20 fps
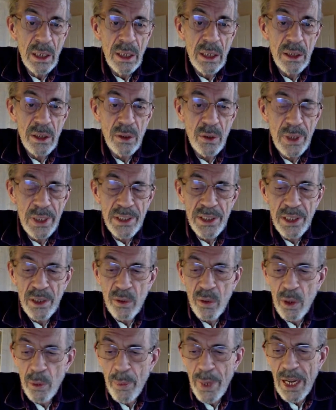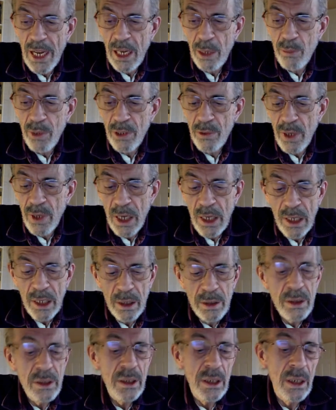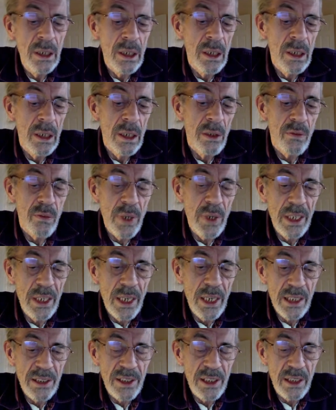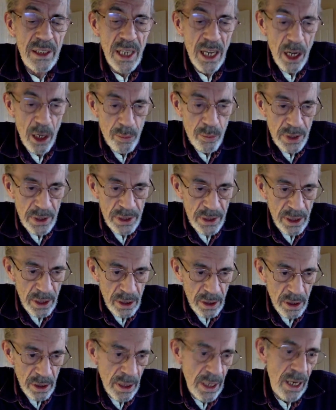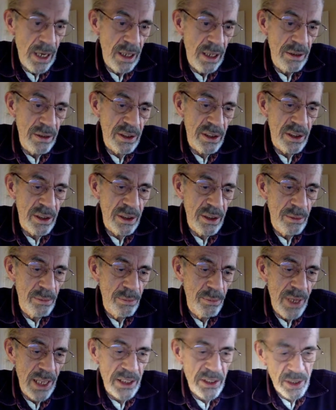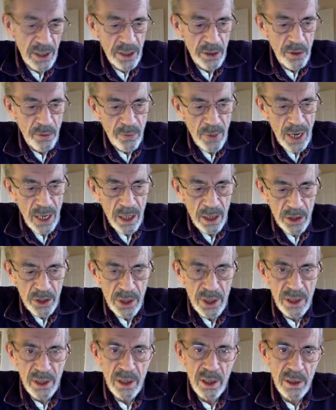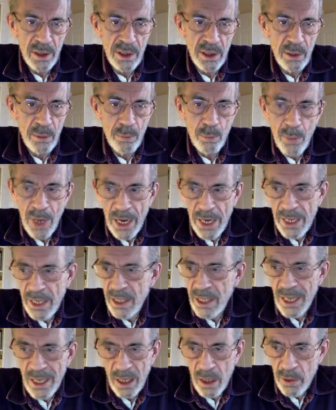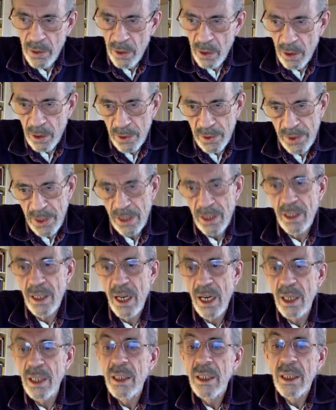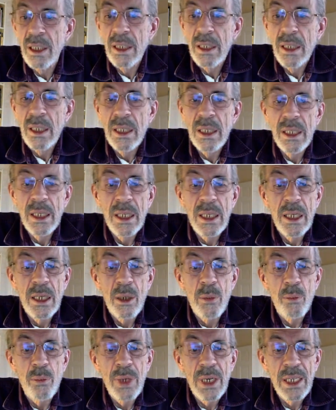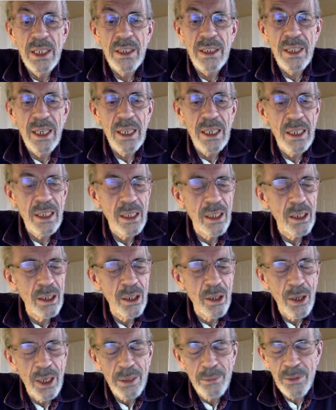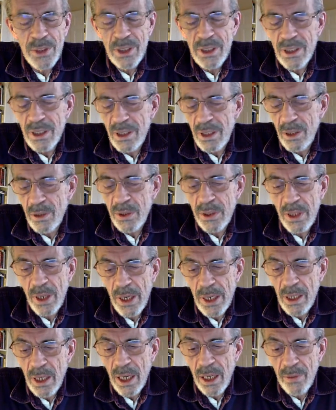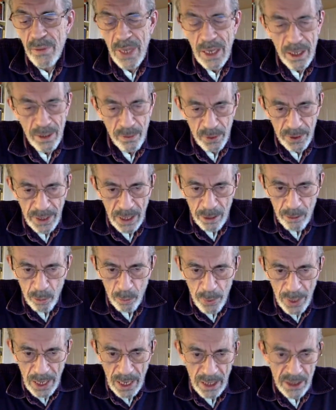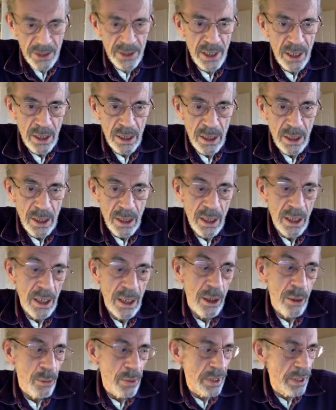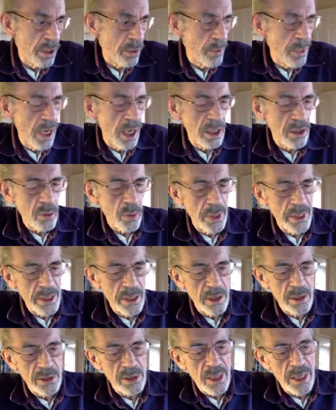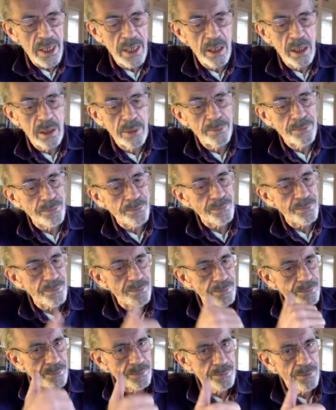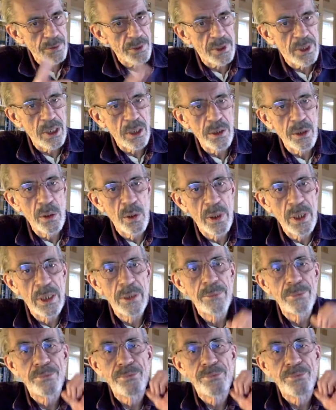Tracy Torme, my friend Nancy Talbot, and some Mexican ufologists and some Mayan elders. And I'm just so sorry none of that ever came to pass. But here we are 20 years later, still doing it.